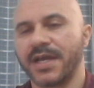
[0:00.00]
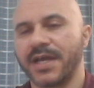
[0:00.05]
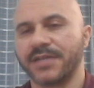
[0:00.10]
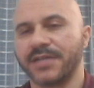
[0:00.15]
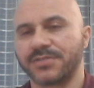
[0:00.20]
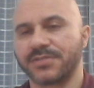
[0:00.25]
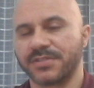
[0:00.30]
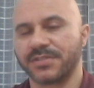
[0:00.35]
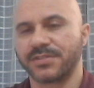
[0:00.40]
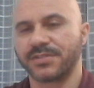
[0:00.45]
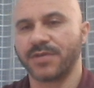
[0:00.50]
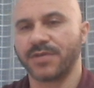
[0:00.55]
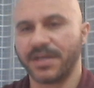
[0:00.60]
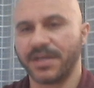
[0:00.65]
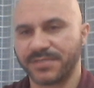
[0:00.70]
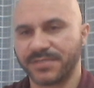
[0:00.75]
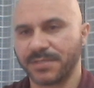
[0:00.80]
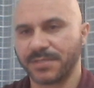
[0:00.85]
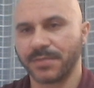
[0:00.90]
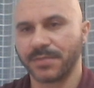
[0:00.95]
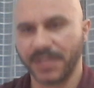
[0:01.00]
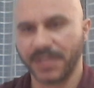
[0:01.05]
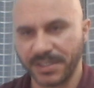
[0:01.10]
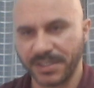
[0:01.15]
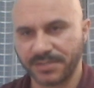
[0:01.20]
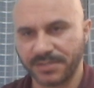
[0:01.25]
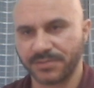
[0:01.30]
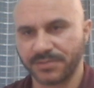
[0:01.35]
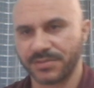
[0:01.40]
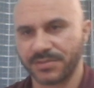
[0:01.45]
As you can see, we have some
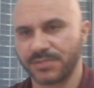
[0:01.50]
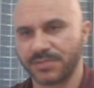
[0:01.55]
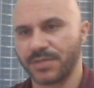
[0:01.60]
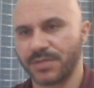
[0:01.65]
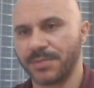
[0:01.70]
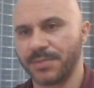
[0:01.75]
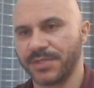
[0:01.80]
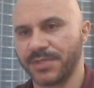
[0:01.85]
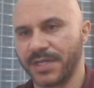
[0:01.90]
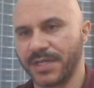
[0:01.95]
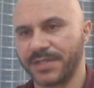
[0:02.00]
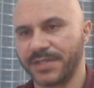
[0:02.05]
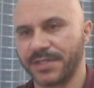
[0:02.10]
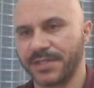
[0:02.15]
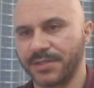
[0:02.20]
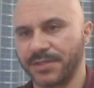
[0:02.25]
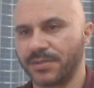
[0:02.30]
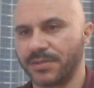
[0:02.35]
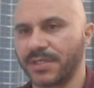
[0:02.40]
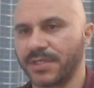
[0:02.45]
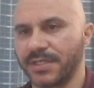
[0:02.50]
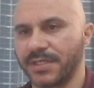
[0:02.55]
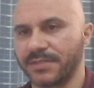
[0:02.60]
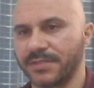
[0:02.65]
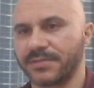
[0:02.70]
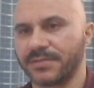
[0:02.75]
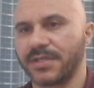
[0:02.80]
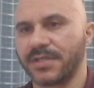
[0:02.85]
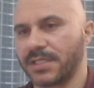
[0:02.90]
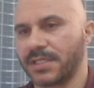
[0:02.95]
links on this webinar that you
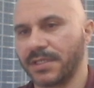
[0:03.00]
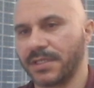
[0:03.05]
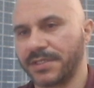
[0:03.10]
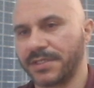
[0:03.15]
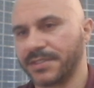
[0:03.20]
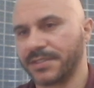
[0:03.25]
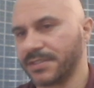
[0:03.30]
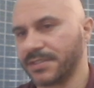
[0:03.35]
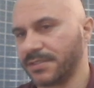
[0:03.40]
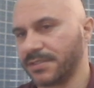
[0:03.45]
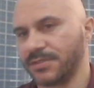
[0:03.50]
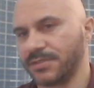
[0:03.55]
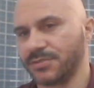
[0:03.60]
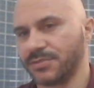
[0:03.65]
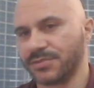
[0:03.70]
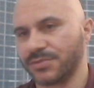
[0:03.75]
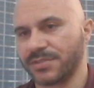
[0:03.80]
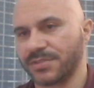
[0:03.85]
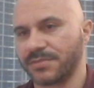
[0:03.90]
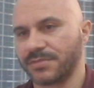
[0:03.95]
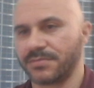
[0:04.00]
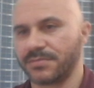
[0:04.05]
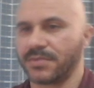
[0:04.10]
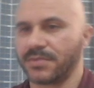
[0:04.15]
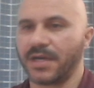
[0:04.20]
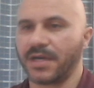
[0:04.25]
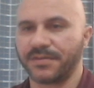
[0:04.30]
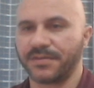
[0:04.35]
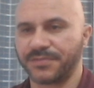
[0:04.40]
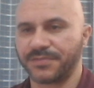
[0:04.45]
can click and use it
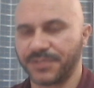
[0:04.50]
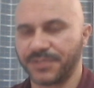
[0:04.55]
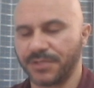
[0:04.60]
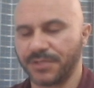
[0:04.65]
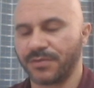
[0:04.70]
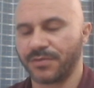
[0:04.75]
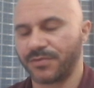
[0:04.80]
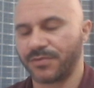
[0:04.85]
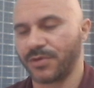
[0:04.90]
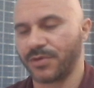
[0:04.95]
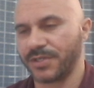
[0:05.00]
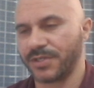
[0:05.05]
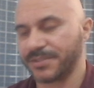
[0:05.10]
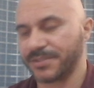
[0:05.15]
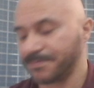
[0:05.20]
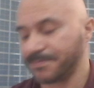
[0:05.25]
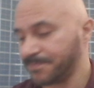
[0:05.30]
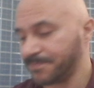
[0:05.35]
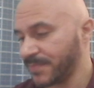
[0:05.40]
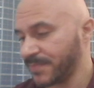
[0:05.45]
after, of course.